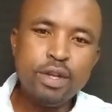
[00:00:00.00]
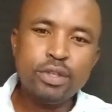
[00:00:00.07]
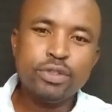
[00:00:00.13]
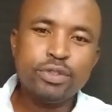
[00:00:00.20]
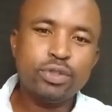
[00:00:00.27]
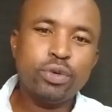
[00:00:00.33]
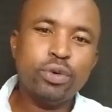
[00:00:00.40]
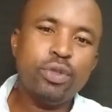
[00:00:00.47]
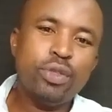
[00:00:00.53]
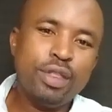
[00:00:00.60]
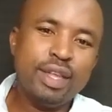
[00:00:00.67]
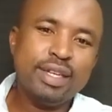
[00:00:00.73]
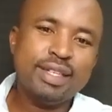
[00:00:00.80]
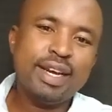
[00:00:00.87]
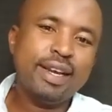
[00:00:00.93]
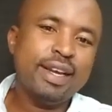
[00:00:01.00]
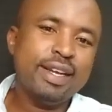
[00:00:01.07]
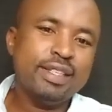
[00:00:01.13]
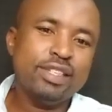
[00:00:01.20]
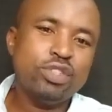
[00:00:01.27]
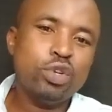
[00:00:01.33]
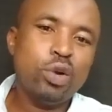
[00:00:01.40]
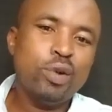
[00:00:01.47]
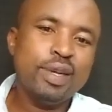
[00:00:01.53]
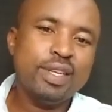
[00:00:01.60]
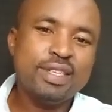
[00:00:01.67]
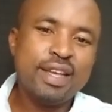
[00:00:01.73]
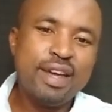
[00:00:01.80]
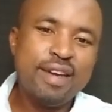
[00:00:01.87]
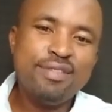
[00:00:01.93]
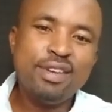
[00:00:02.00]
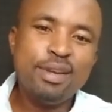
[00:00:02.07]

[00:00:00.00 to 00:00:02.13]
So the target is always every